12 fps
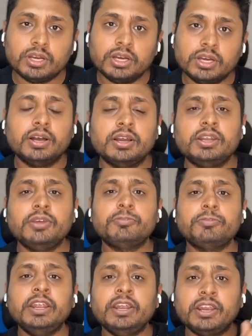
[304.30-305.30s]
a
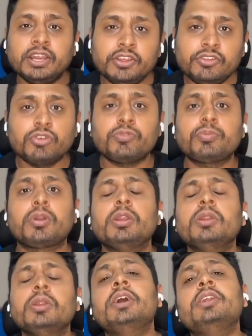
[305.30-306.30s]
defined range of
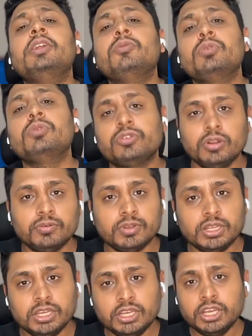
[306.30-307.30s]
problem that they would solve.
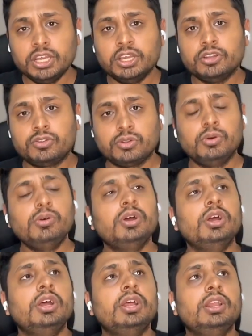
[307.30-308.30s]
So
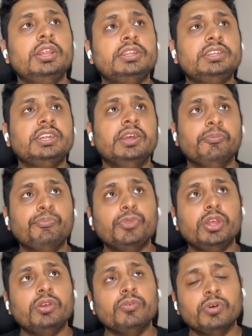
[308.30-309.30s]
let's say
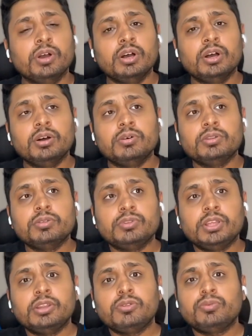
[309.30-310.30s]

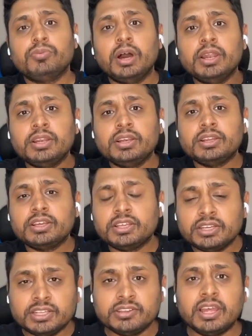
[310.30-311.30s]
there is one
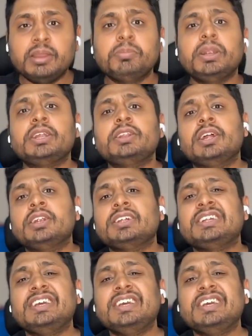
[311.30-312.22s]
design pattern that is